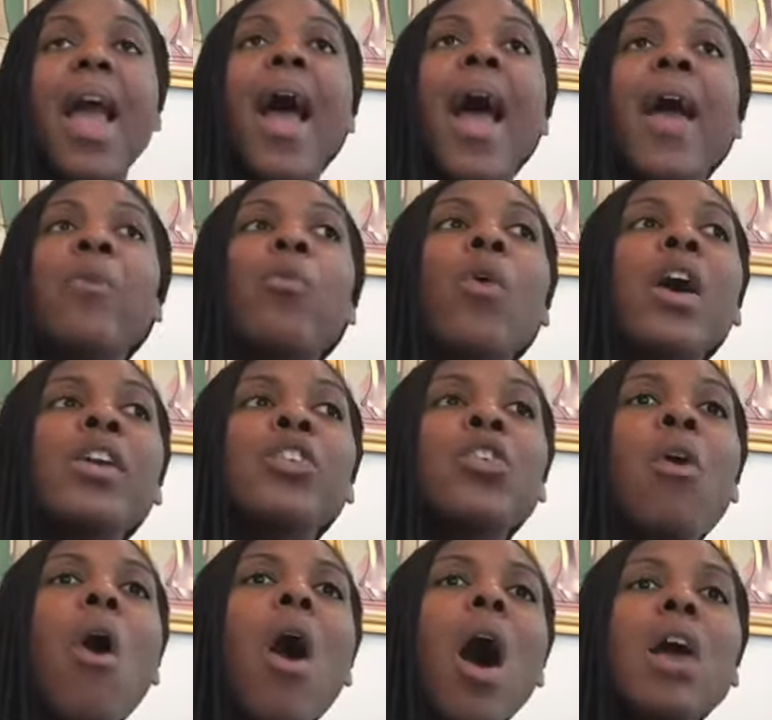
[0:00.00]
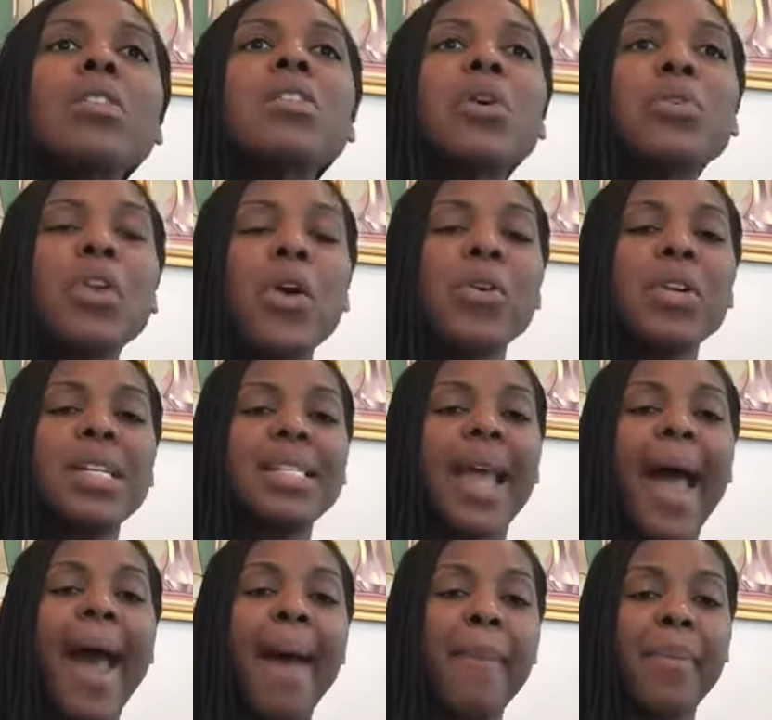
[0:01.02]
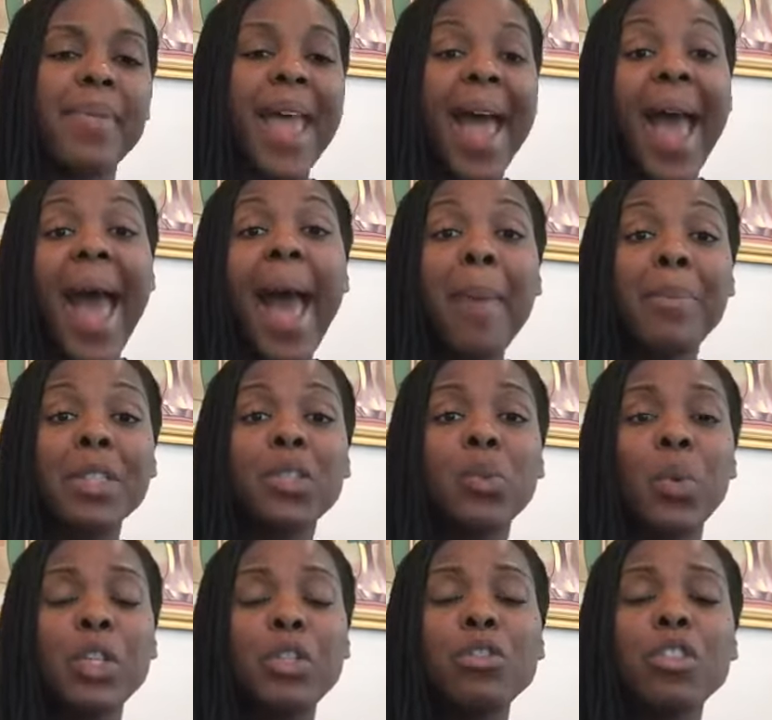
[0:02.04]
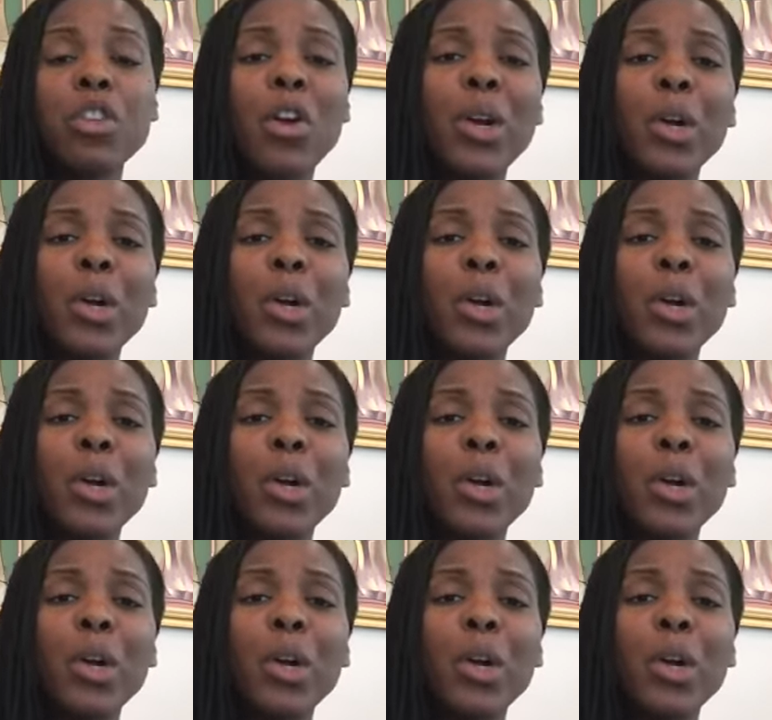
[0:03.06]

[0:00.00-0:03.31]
And what you'll also notice that happens when you start